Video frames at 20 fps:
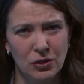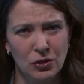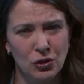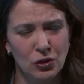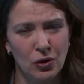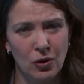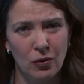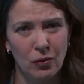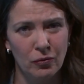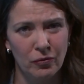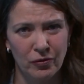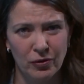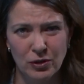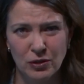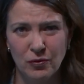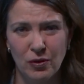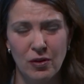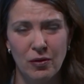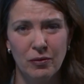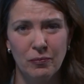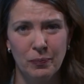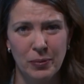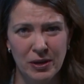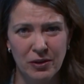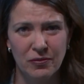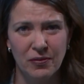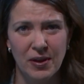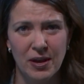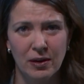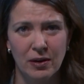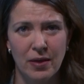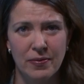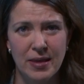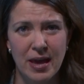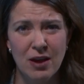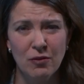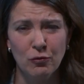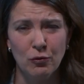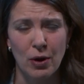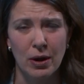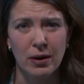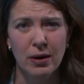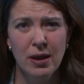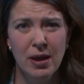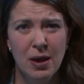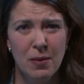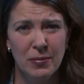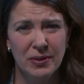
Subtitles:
And so, first of all, big fail on that front.